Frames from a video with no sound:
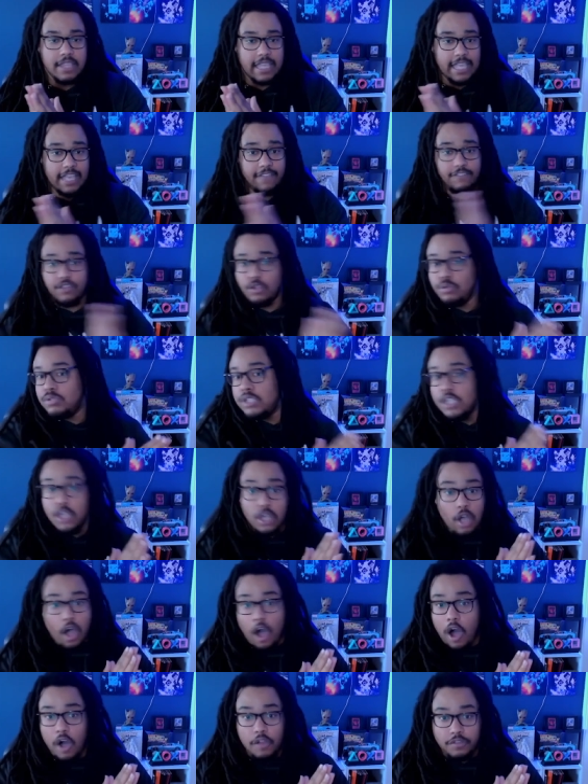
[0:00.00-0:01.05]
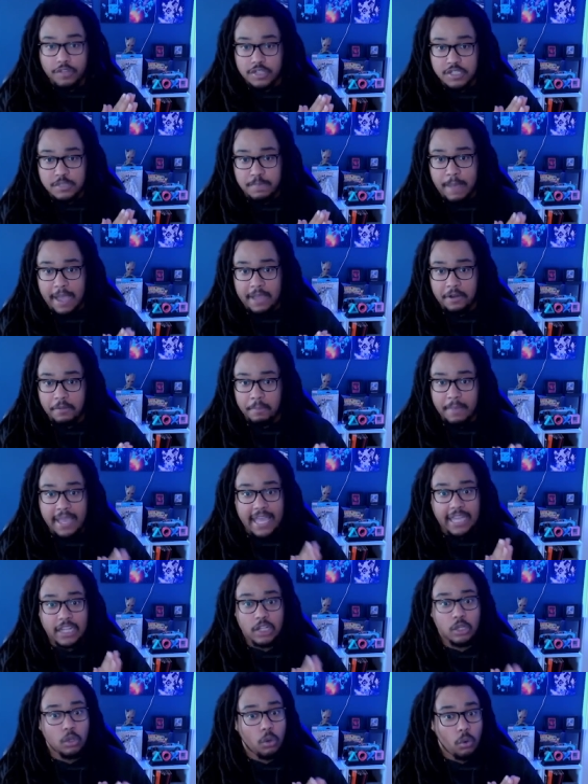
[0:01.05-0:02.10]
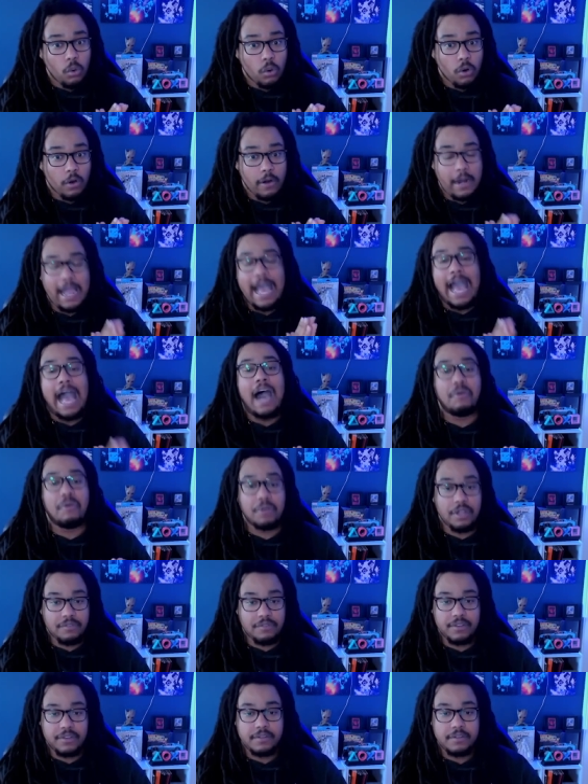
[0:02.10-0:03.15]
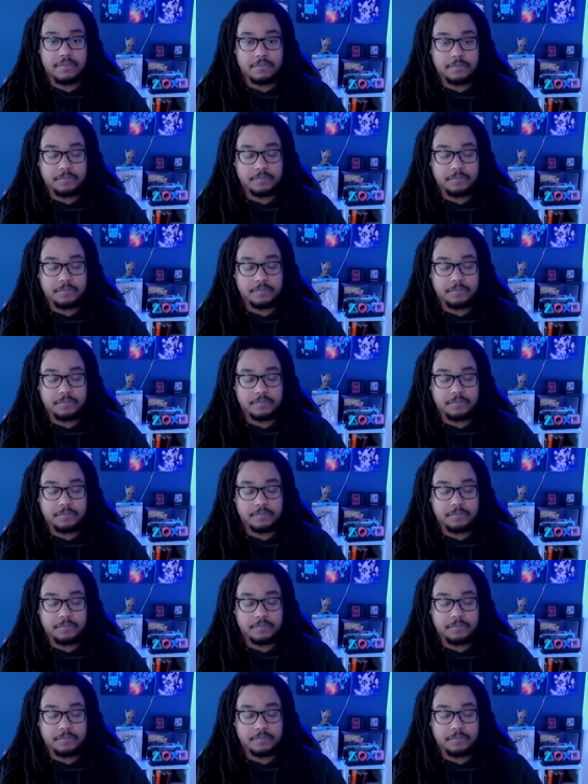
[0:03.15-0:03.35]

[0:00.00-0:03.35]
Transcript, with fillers: if you took all the Spider-Man lore out of it.